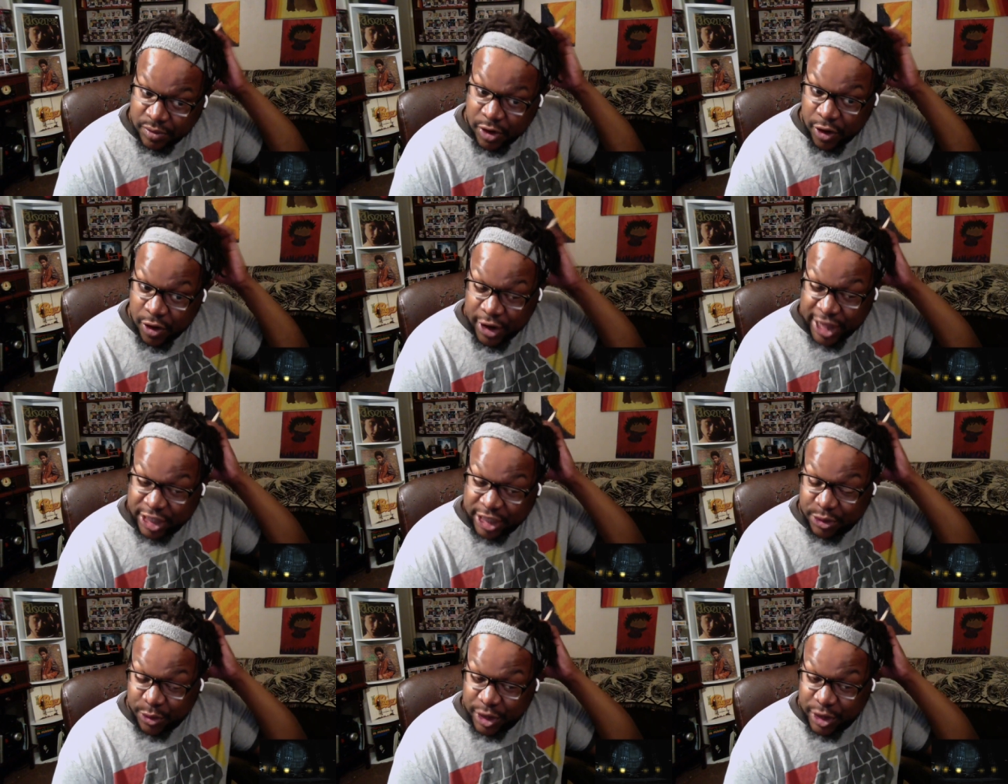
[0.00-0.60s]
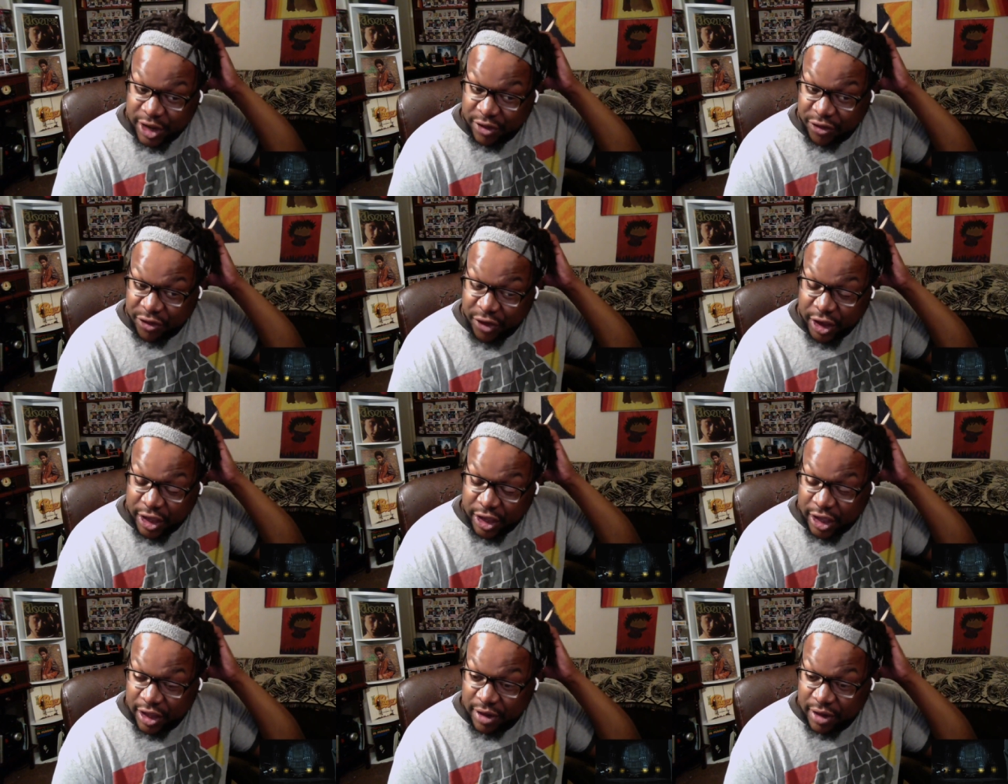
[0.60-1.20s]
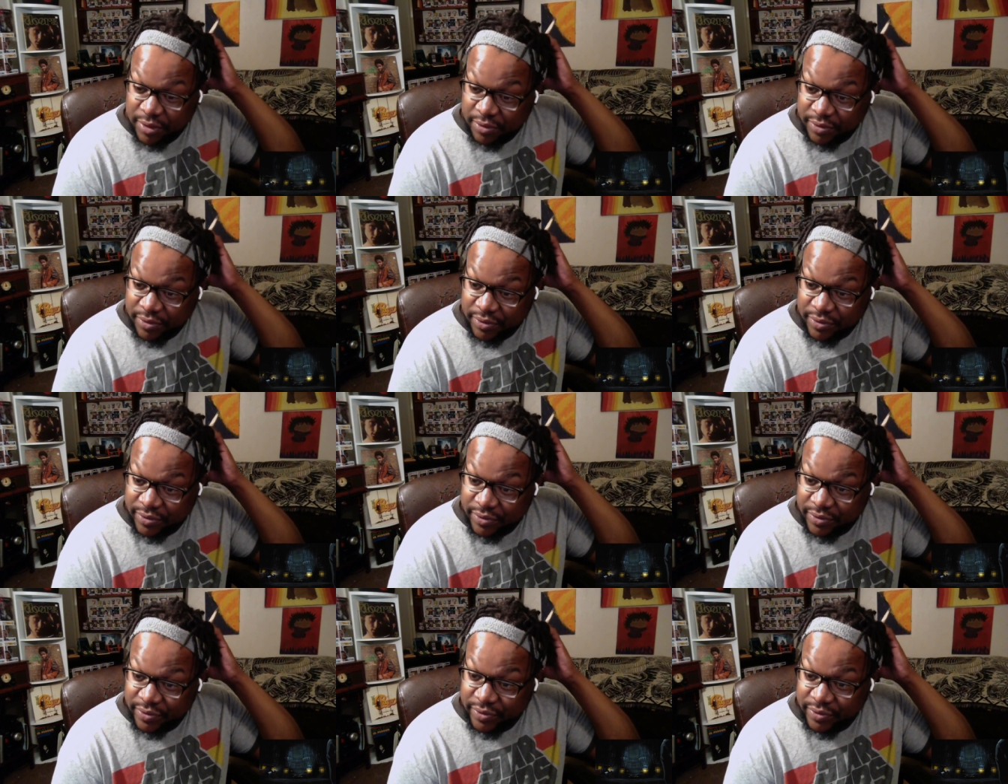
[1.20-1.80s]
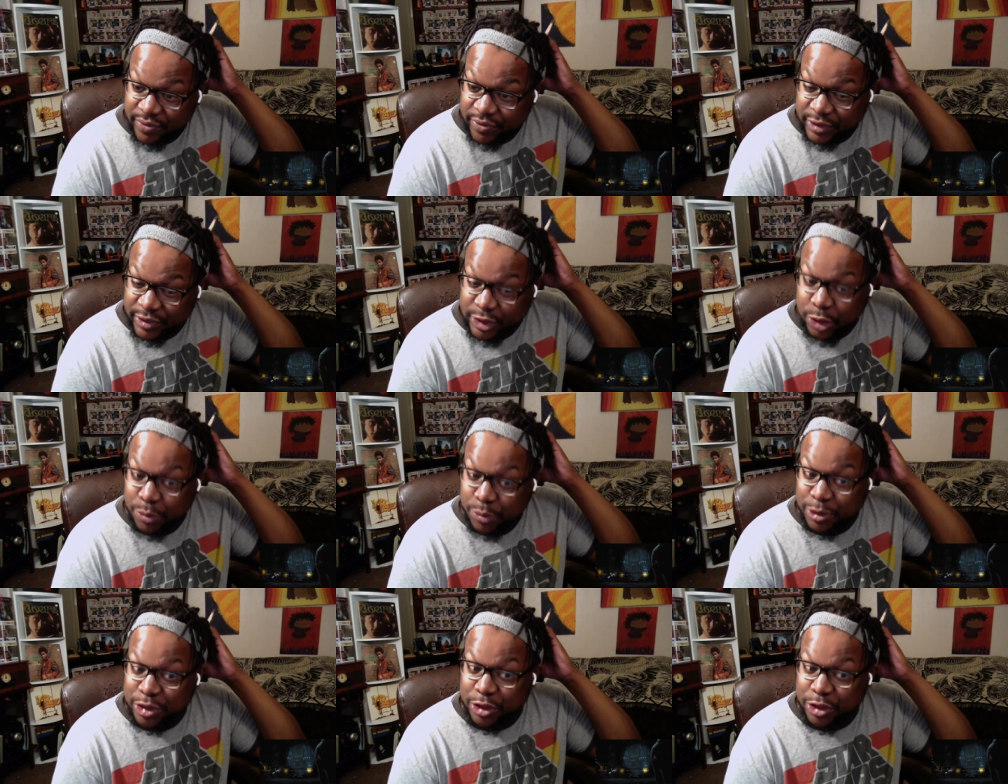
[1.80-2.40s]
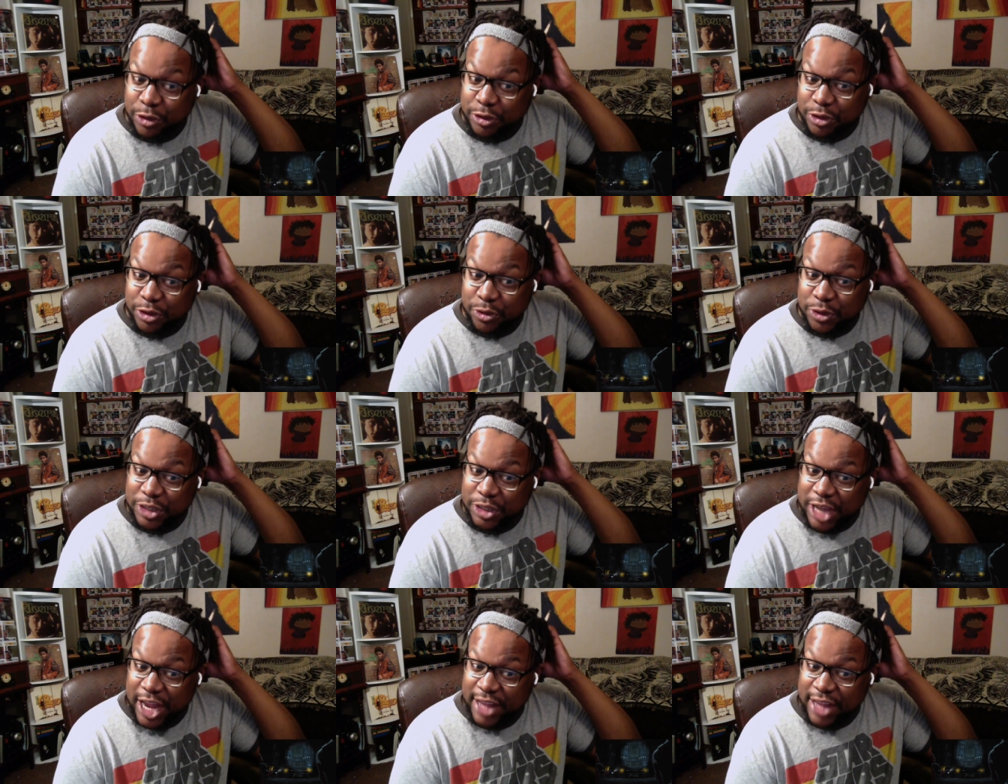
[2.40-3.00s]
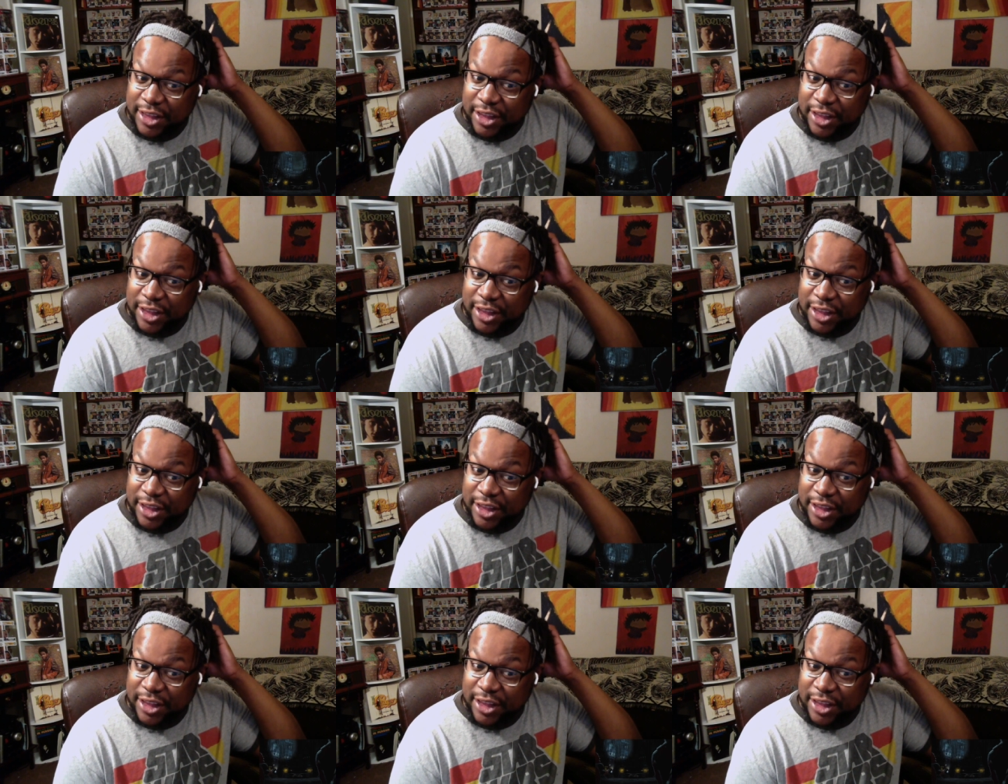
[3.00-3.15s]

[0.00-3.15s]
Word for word: Well, that's where the fucking super soldiers was at.